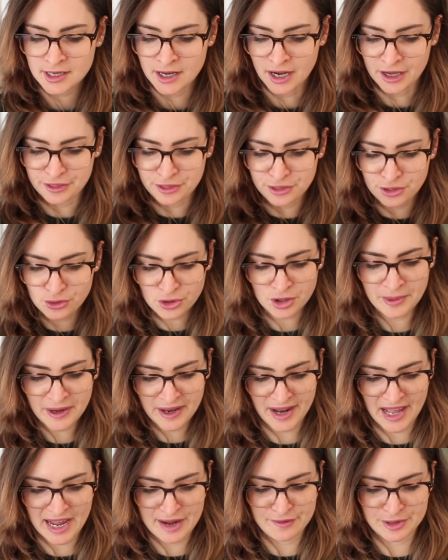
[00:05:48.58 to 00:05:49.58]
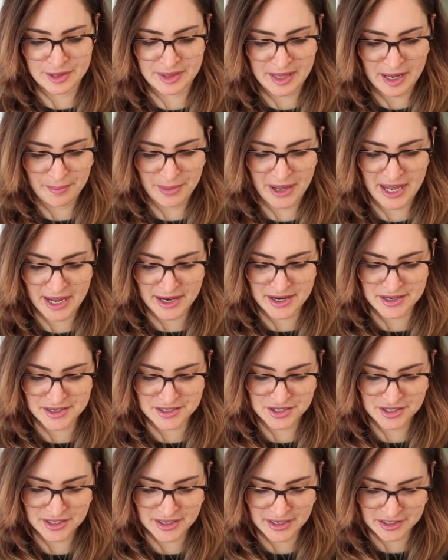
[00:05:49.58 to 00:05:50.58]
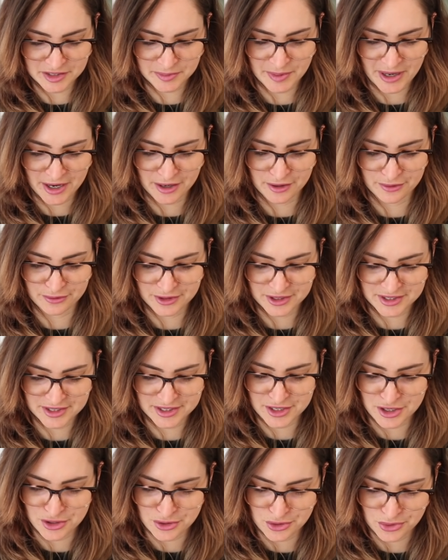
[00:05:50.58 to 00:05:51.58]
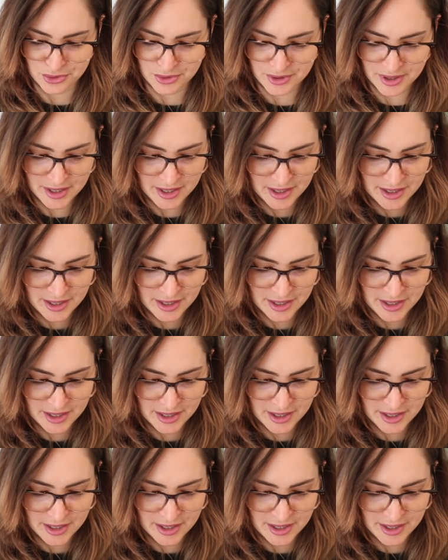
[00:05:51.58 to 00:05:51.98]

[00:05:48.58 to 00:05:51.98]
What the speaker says: I thought about having that page as part of this new